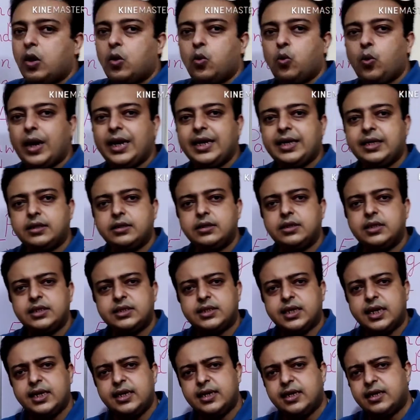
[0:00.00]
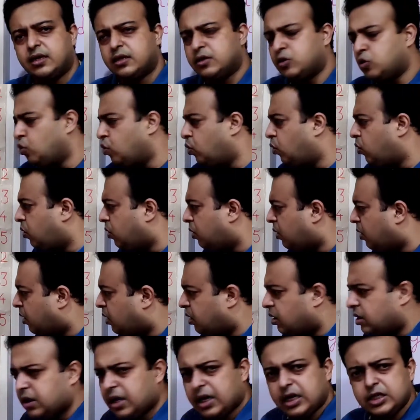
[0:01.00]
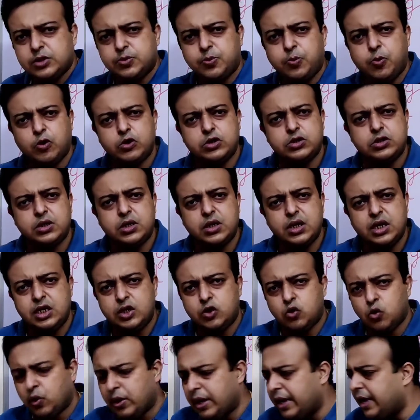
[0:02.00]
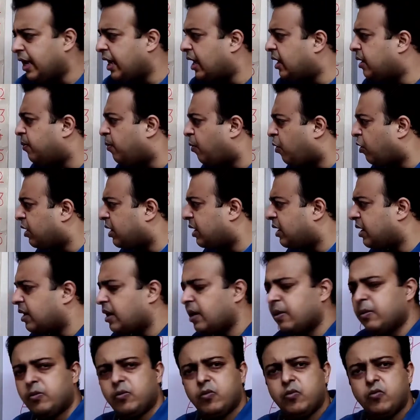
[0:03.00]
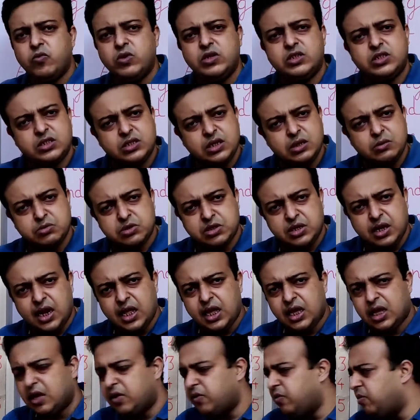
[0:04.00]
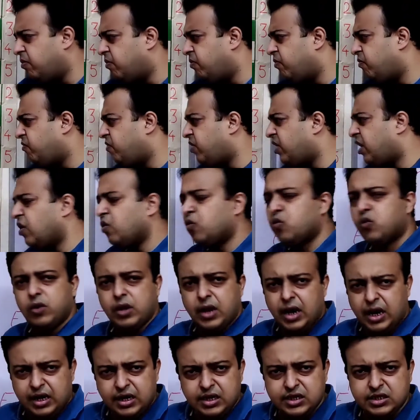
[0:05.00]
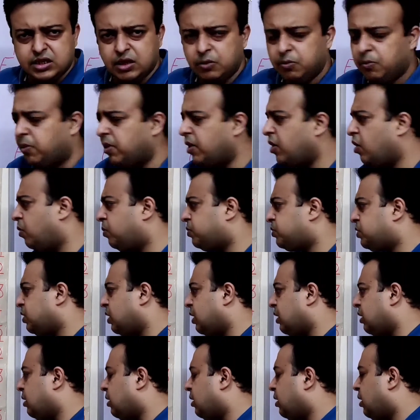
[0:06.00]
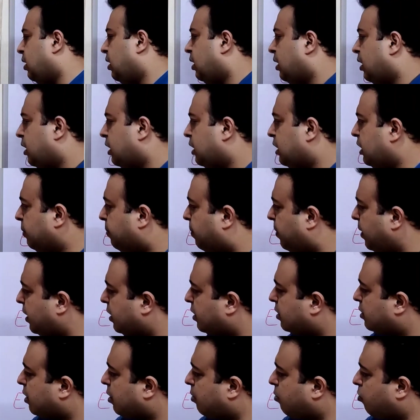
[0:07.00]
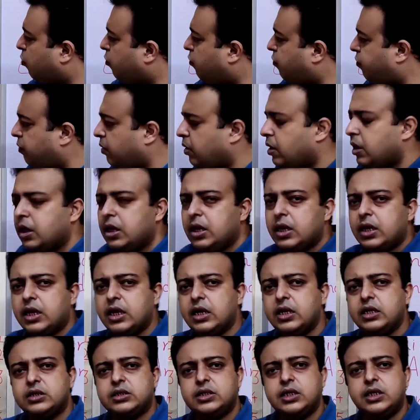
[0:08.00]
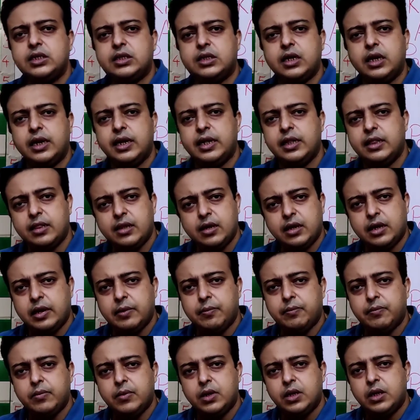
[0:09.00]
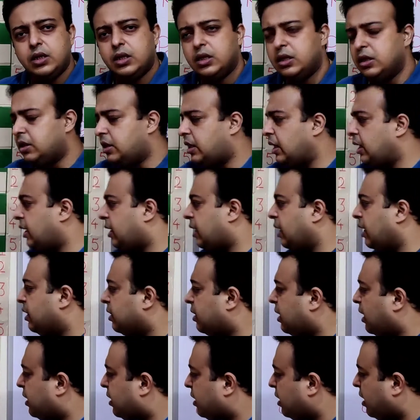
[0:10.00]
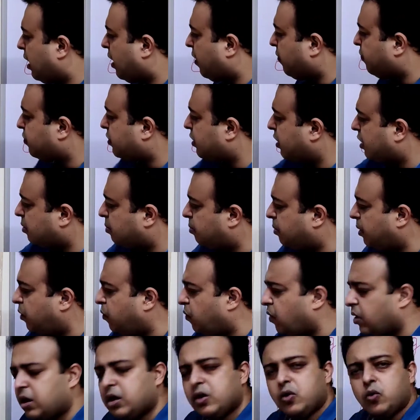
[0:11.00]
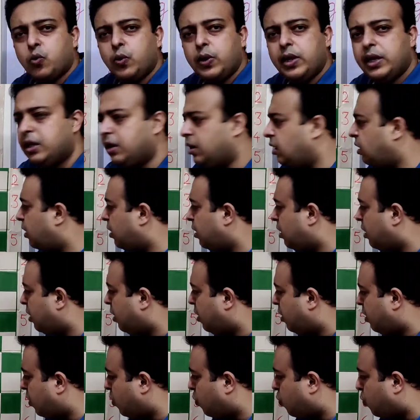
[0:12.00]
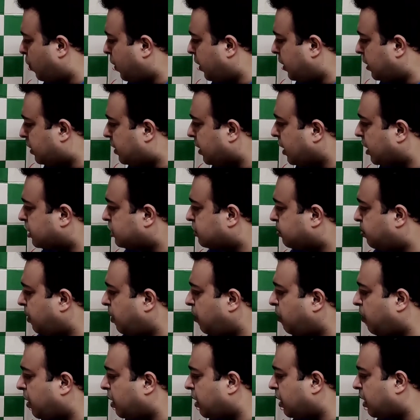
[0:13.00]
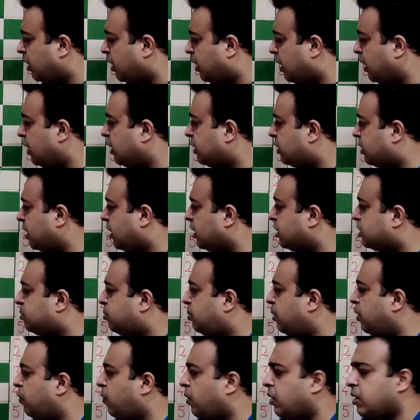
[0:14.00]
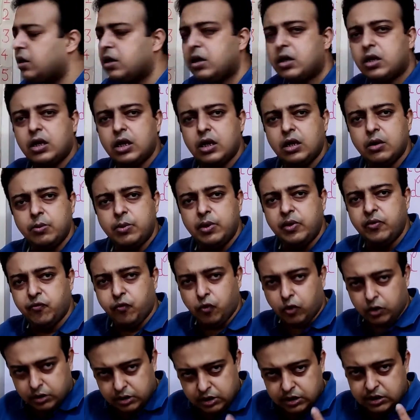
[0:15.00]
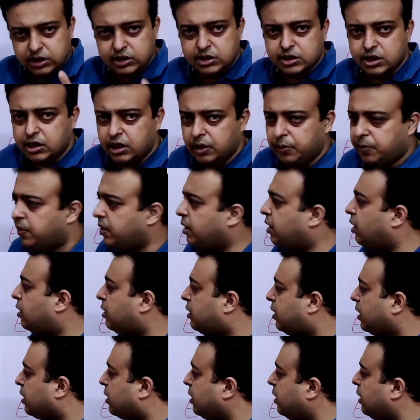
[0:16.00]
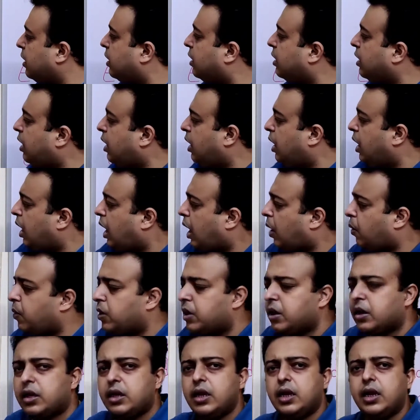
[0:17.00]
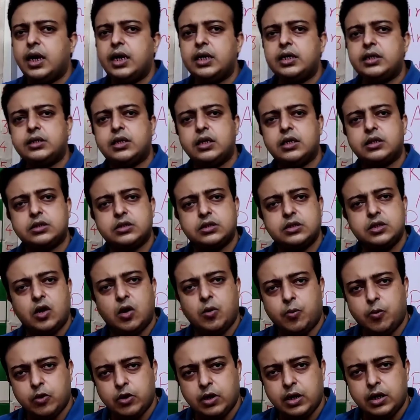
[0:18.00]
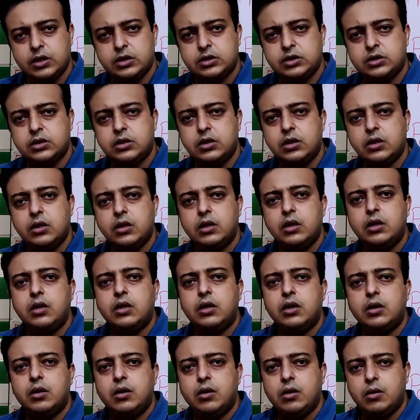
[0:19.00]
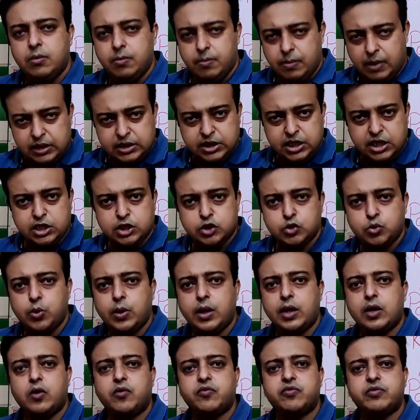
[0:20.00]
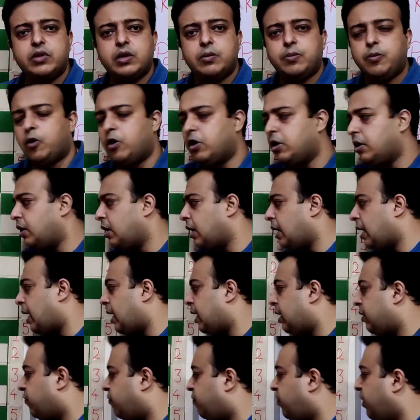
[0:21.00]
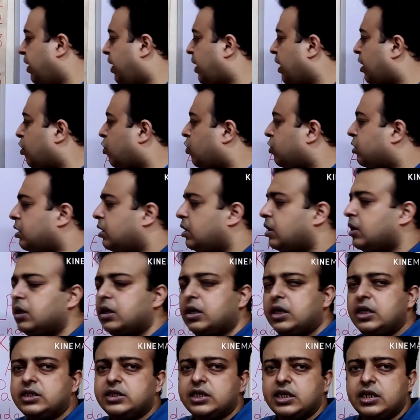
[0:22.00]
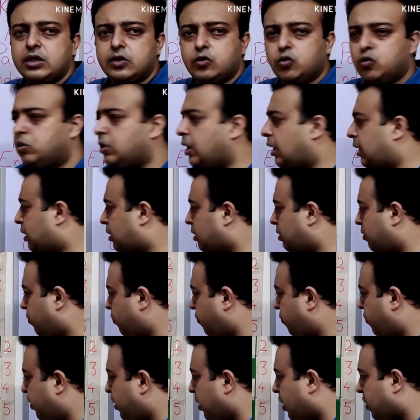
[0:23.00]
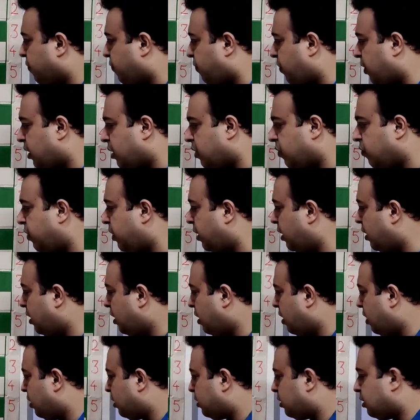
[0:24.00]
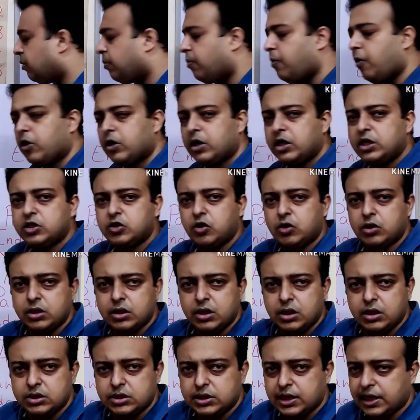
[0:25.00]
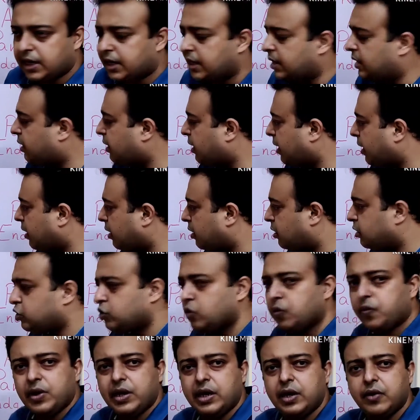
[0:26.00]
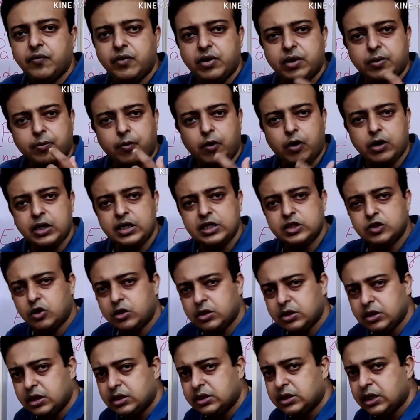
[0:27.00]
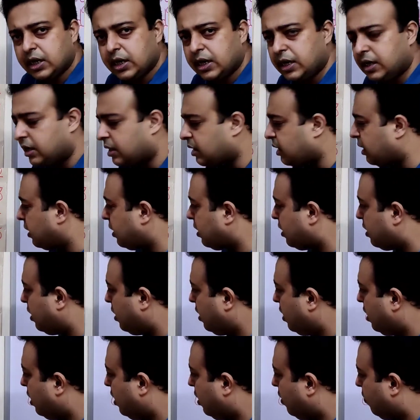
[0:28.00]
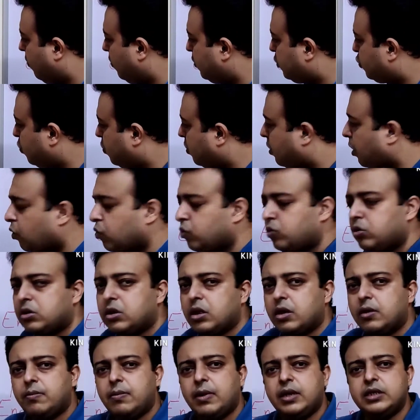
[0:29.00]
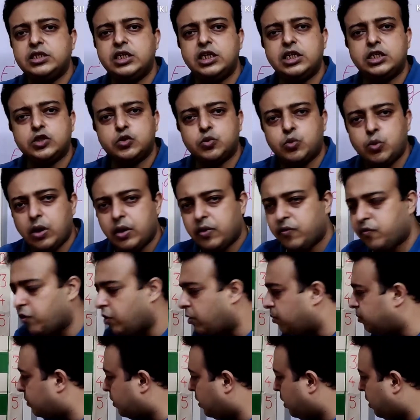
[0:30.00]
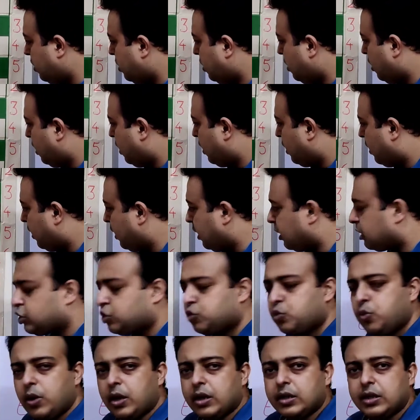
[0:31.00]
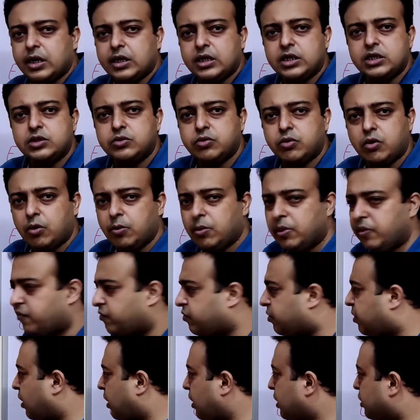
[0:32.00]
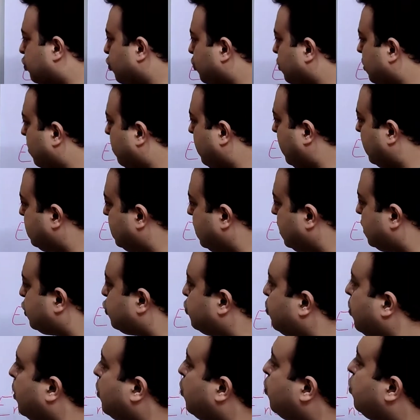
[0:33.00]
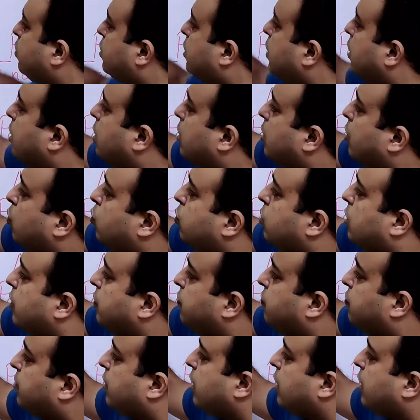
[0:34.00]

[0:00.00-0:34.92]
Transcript: White decided to transpose into king and pawn endgame, which seems like a very good and a simple option. He played the move king c3 in the game, thinking that after b1 queen, queen takes b1, king takes b1, king b4. This is a typical technique. Our king enters the opponent's magic square of the pawn and we cannot reach into that. We are far away. The pawn is on the second rank. So whenever pawn is on the second rank, we should count the magic square from the next square, that is from f3. So the magic square would turn out f3